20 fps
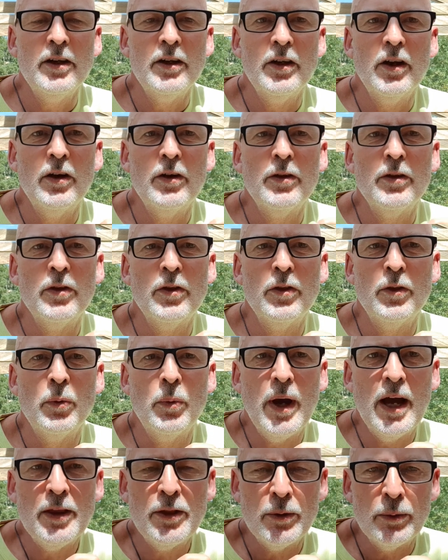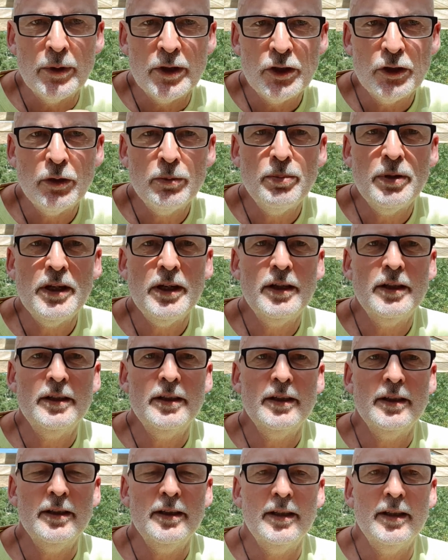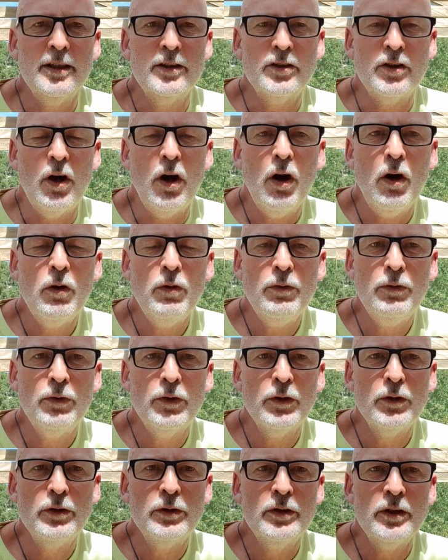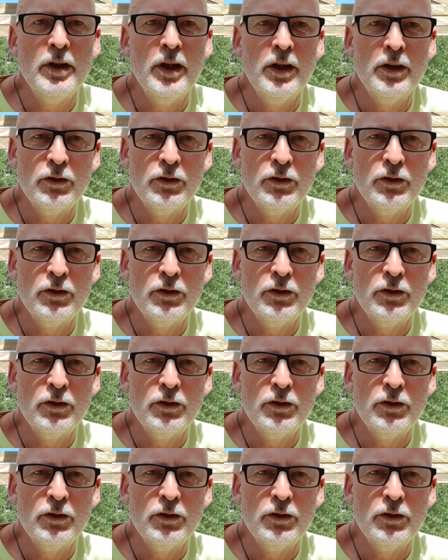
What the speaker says: The way that we should be eating is a whole food,